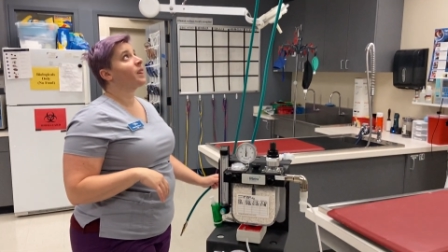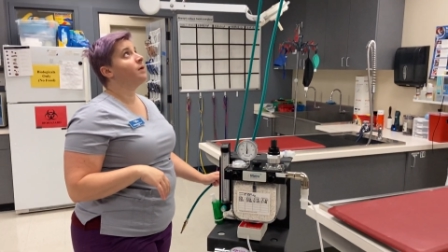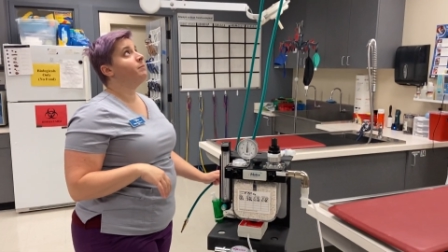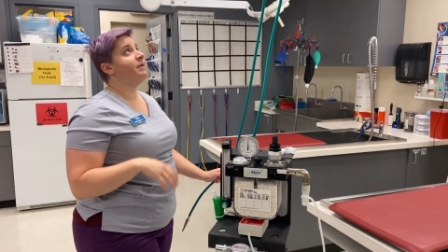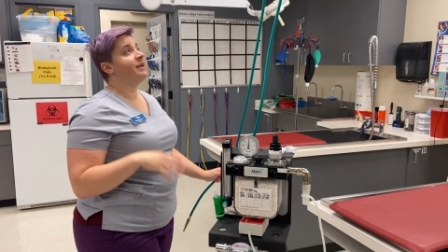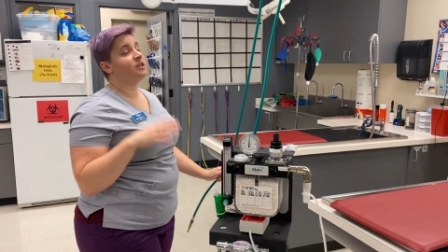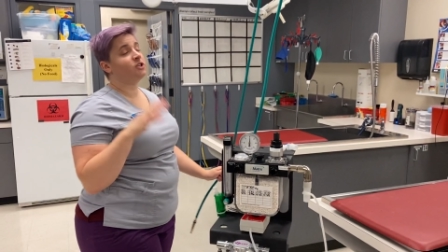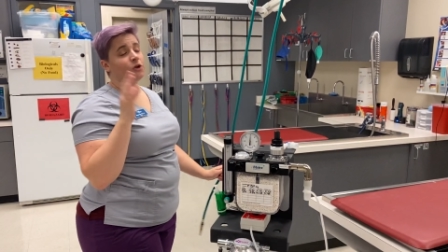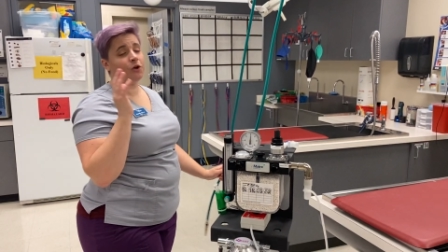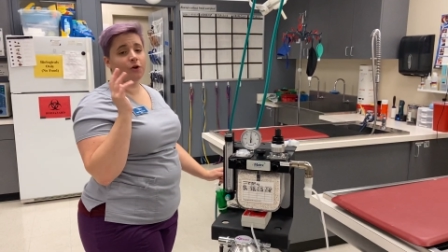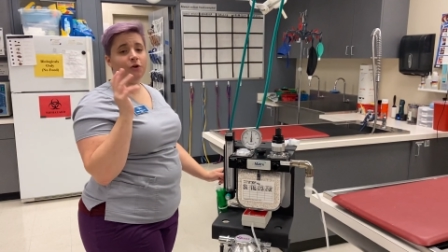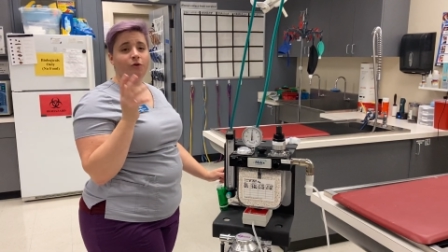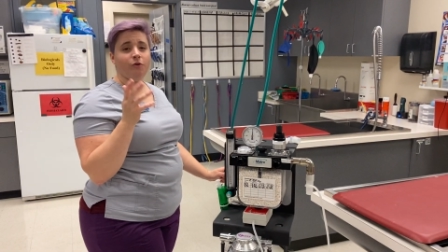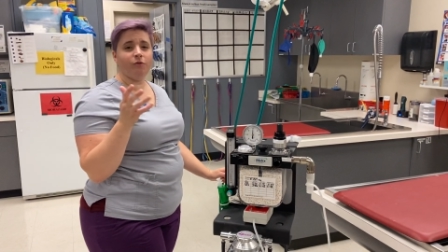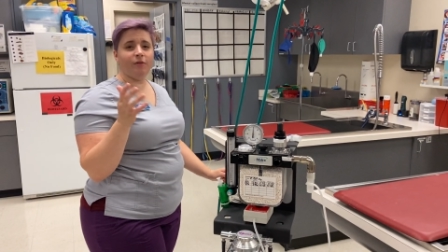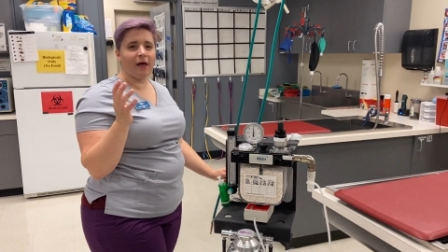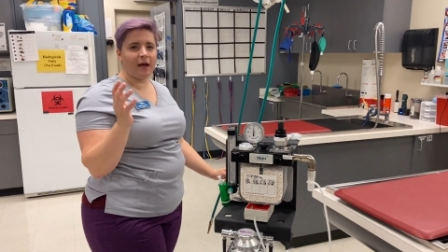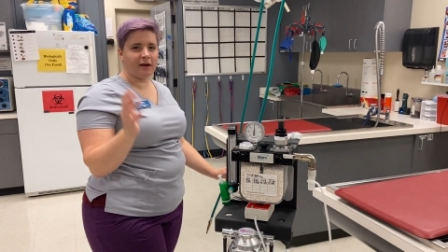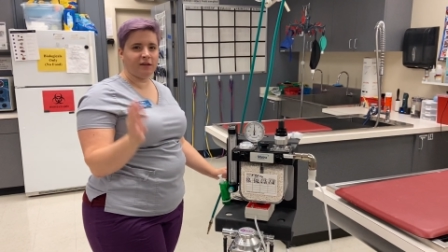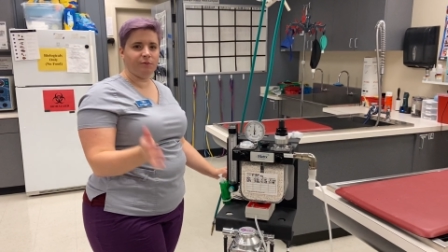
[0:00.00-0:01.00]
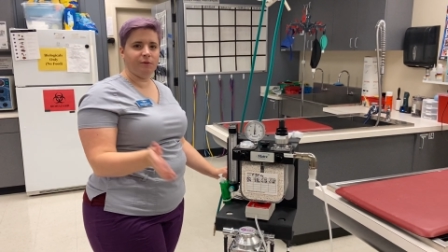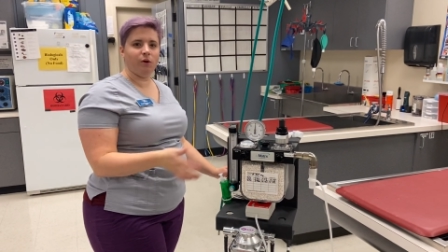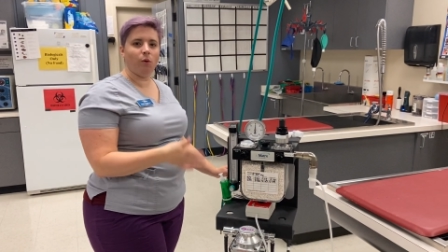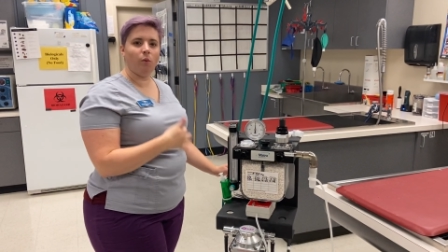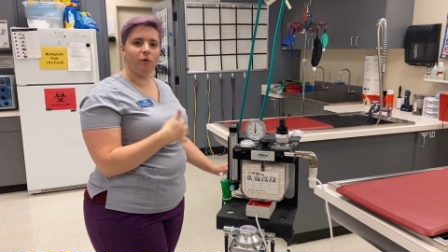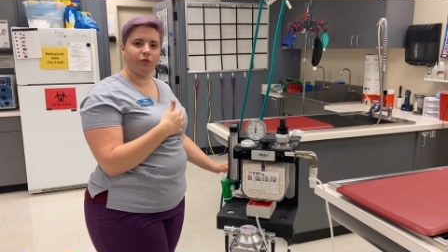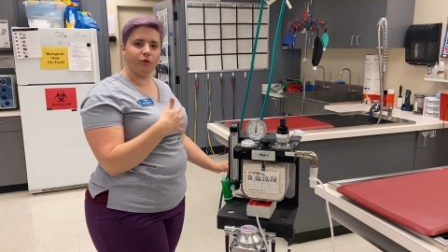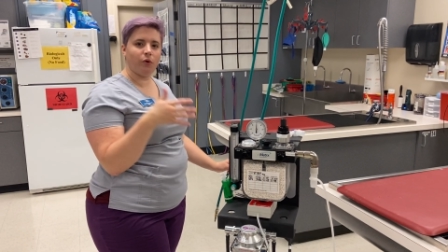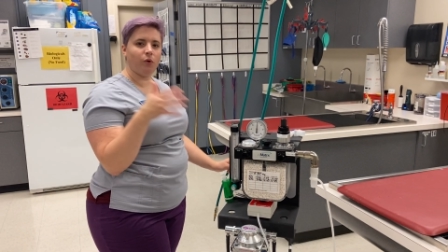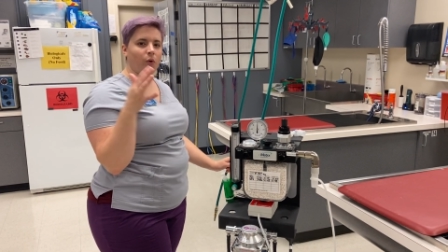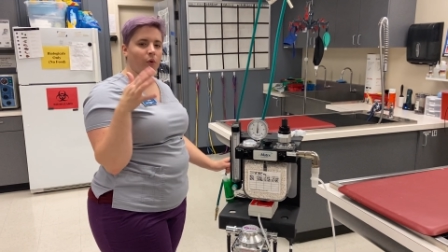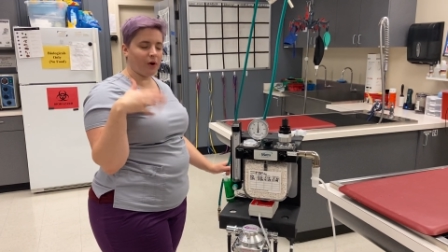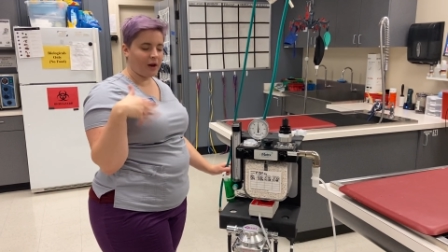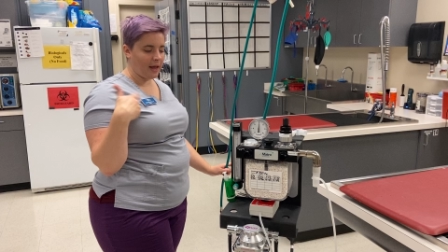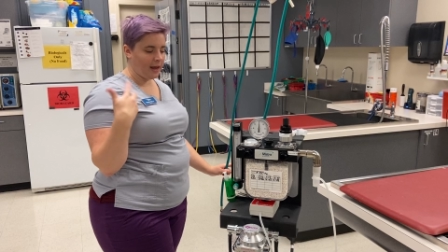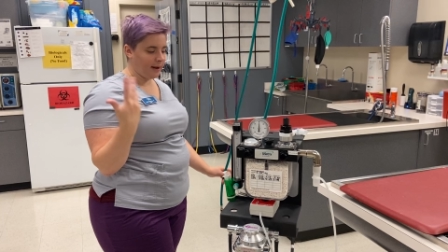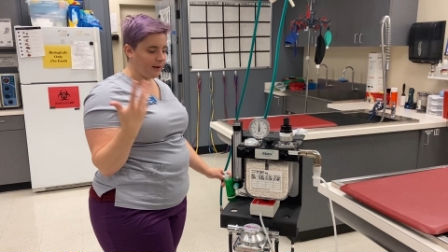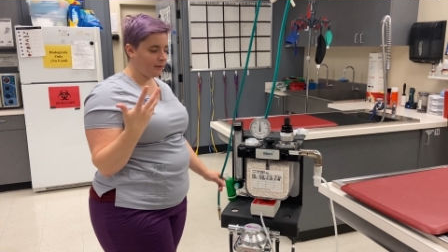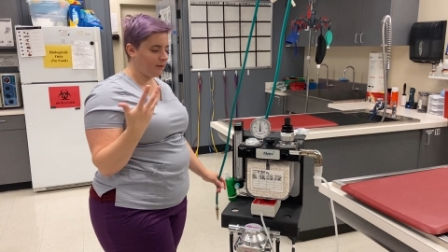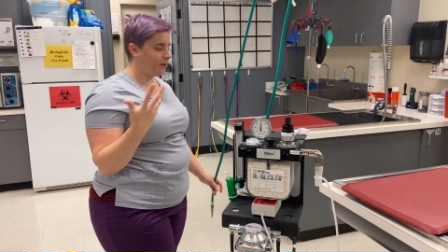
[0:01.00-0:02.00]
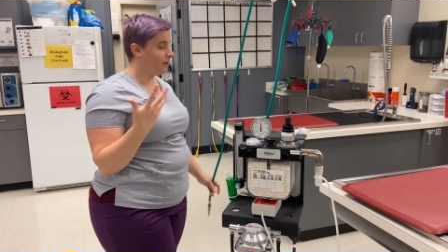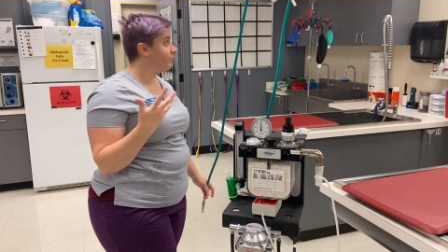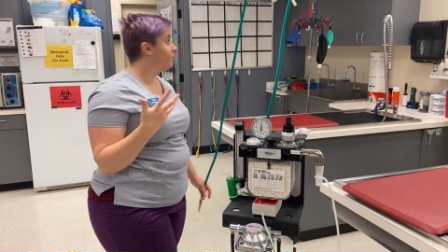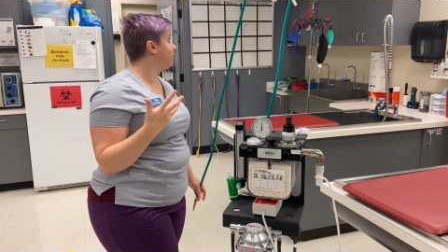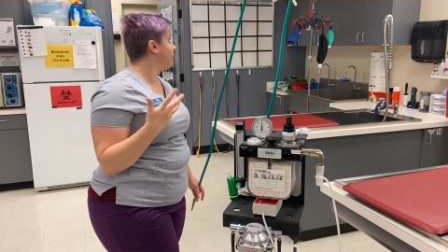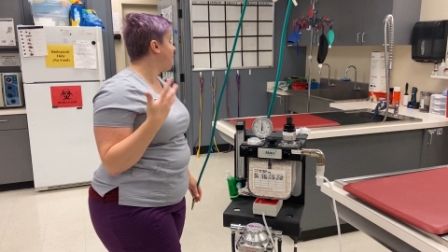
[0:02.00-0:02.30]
make sure you do that because we don't want the cord hanging,